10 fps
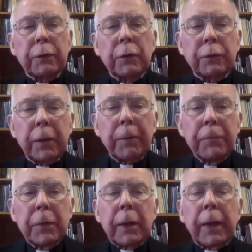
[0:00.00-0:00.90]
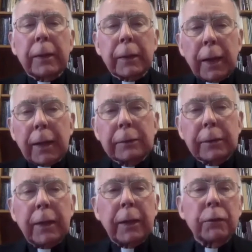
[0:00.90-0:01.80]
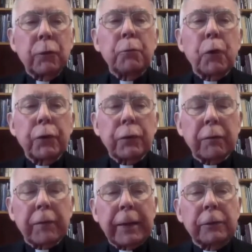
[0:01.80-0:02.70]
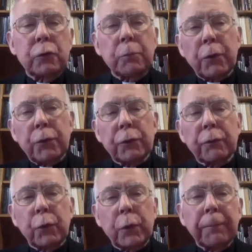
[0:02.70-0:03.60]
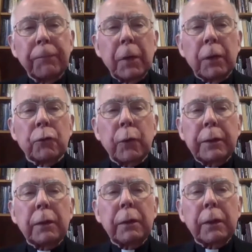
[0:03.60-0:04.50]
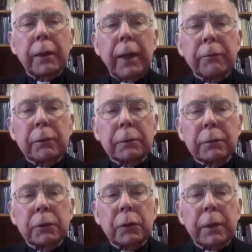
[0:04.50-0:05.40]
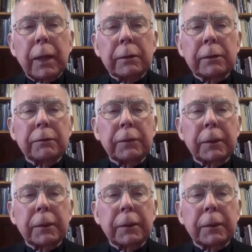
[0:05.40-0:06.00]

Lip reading: etc. And in college, I had 2 more years of Latin, 2 more years of Greek. so I did have a good knowledge of